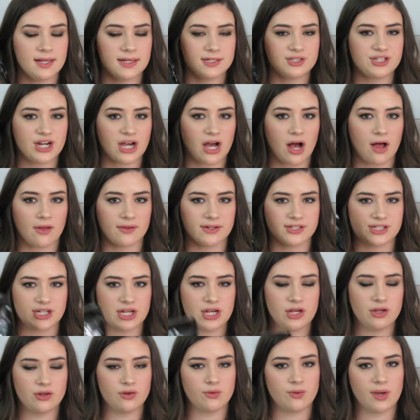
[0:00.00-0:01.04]

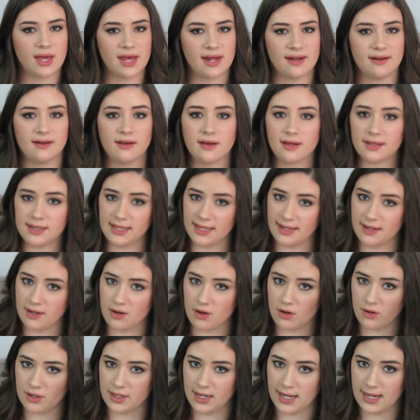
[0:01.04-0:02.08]
Shakeology, you can click
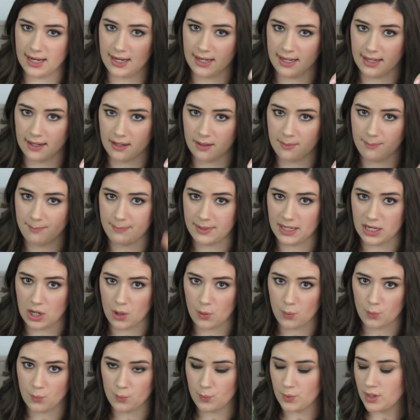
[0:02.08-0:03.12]
on a link
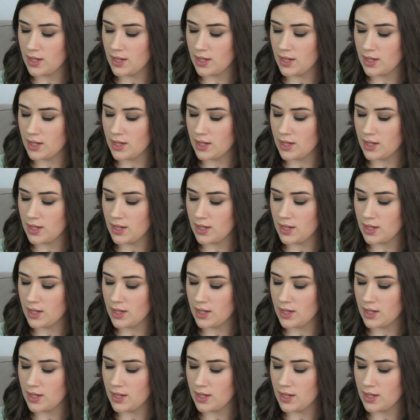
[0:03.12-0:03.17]
below.